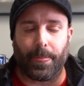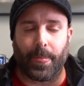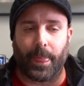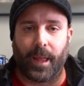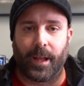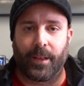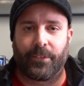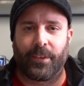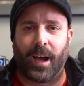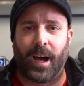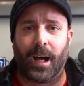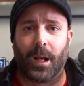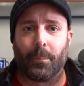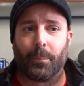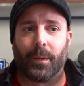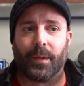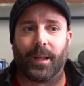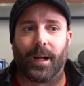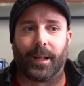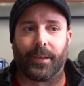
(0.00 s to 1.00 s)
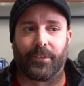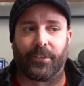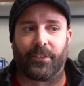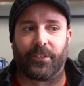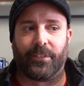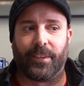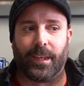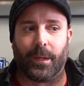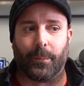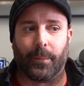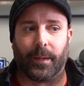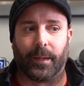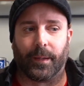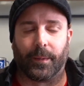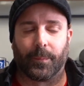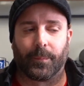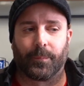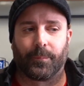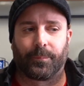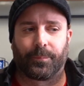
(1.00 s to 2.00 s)
It's hot but not
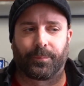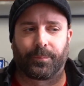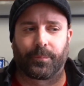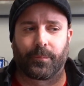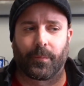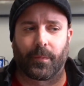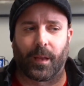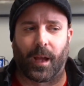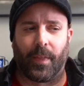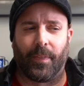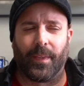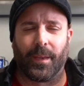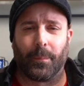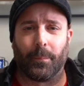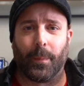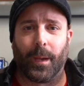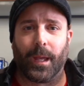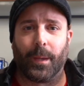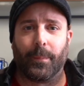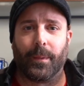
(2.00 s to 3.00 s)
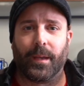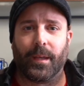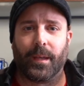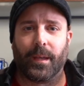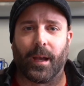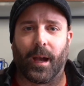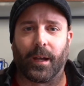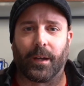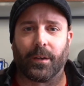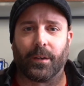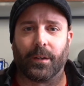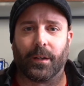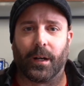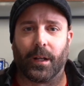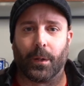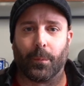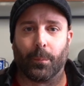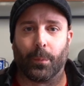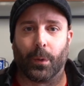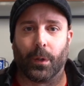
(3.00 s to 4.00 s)
steaming. I think maybe I could have let
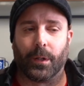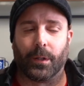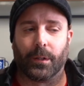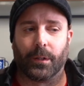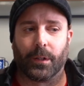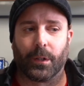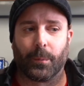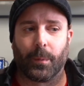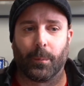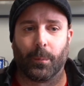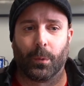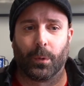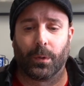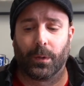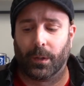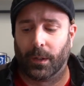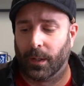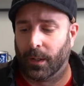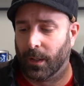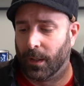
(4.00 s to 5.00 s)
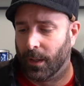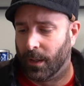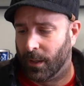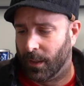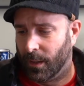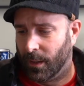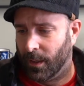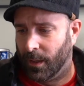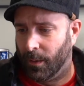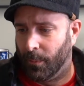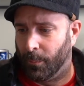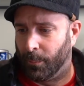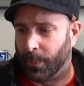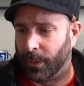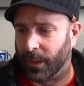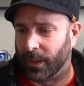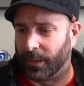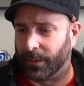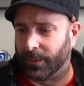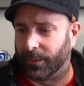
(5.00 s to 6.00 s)
it boil a little bit more,
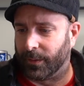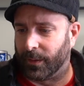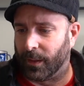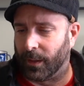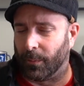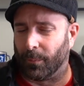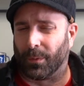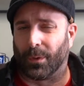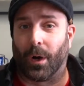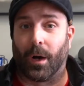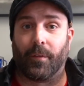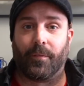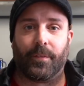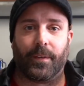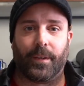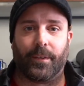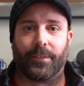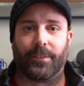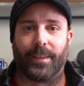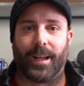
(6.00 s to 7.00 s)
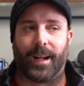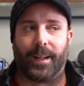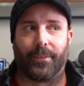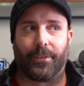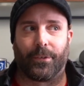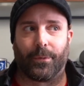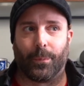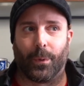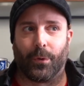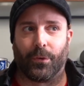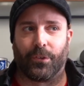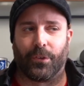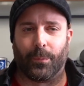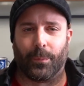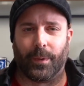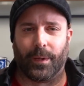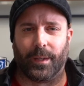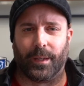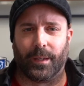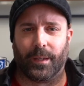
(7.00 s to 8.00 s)
but coffee is not supposed to
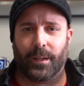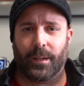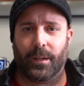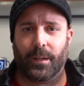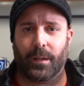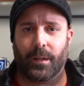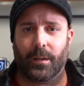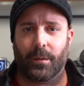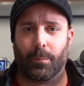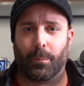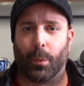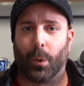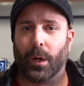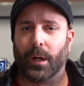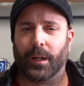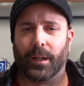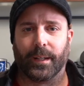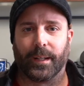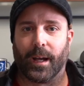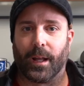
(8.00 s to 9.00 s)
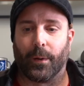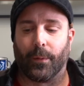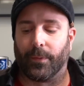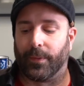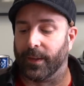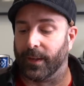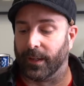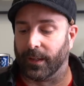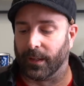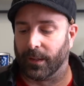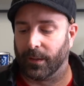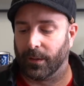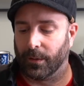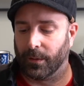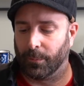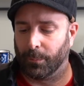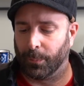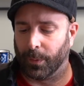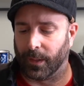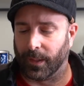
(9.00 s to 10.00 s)
be boiling, I don't think,
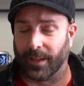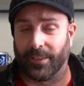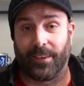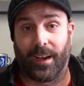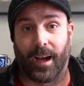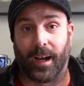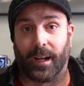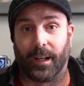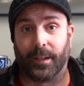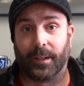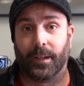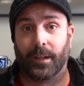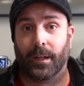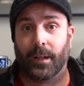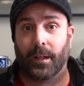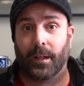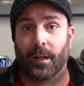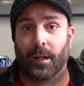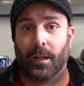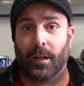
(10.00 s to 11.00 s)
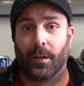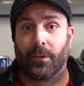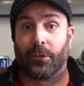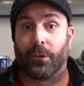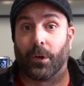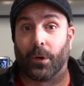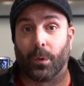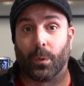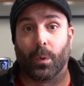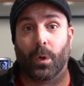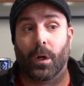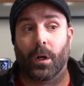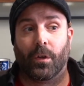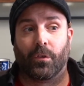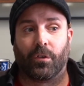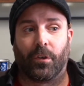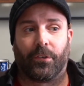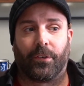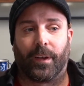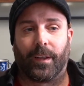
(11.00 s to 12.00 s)
but it's hot. So
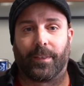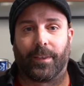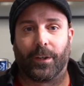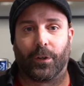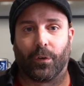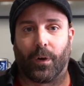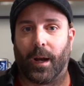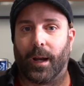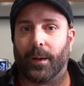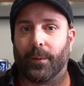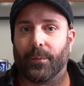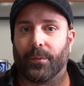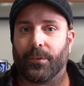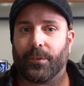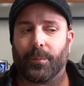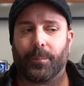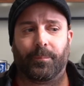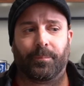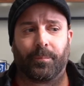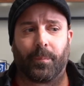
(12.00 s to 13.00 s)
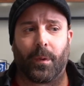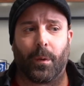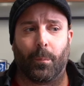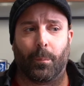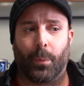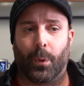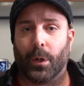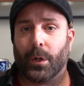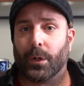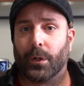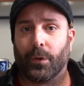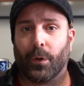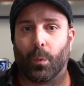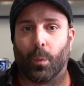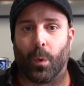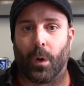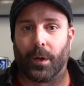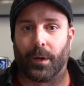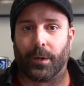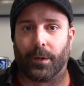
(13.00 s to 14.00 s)
just like the grounds, boil the
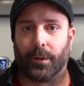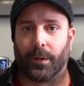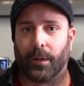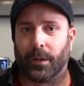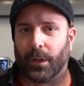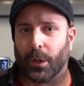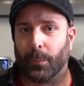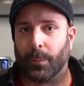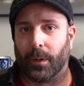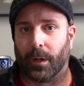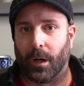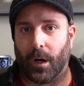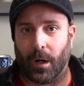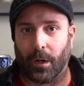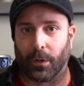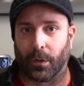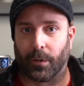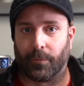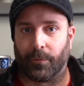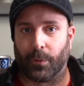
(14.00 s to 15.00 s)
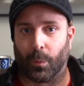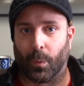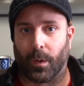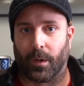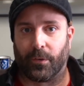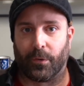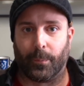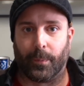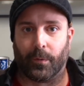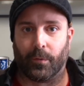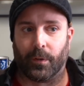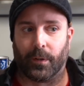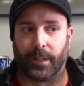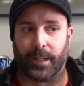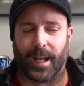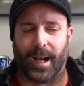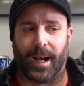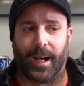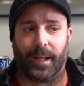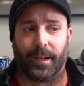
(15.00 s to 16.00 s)
water a little bit longer if you want it to be really
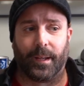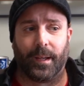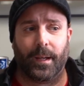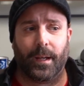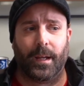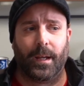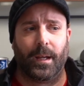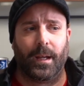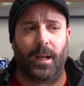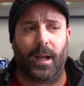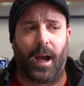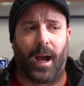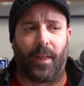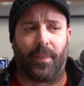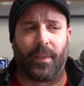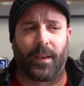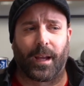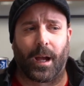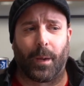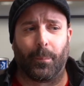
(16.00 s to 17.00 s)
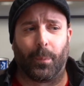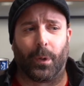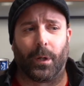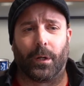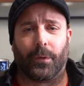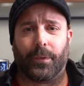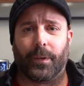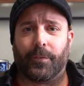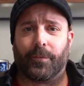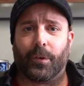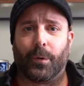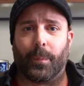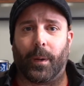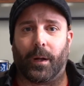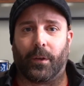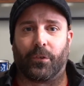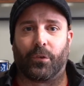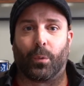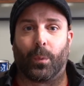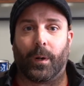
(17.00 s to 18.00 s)
hot. I think I boiled it for
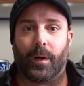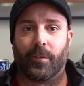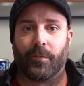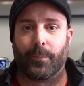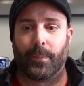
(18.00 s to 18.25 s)
about 12